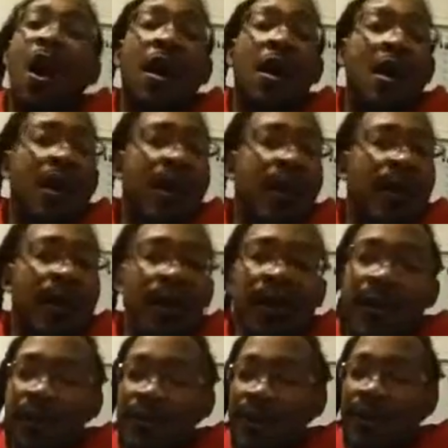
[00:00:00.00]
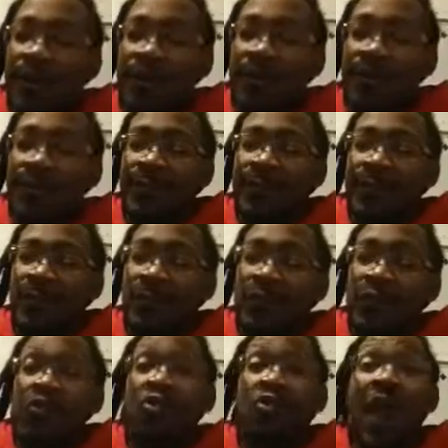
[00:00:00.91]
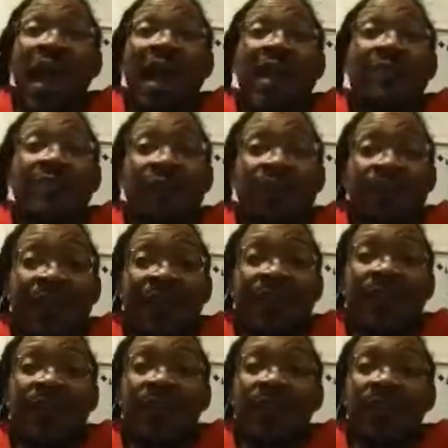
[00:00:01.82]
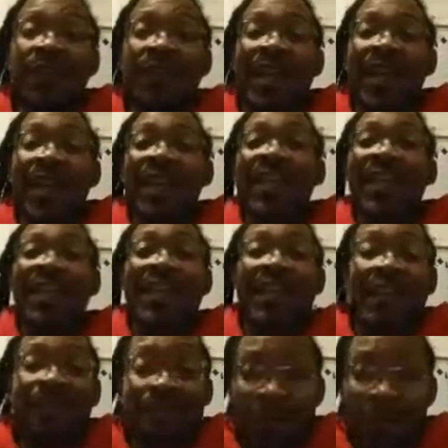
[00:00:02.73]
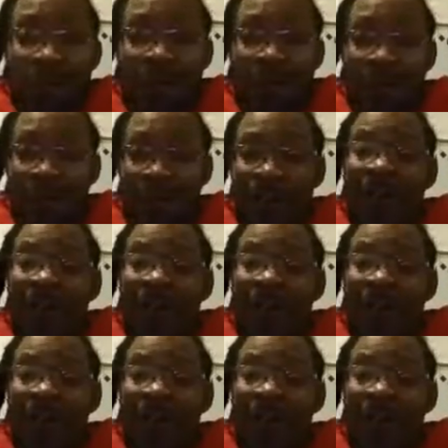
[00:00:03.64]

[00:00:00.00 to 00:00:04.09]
Drive defensively and leave early.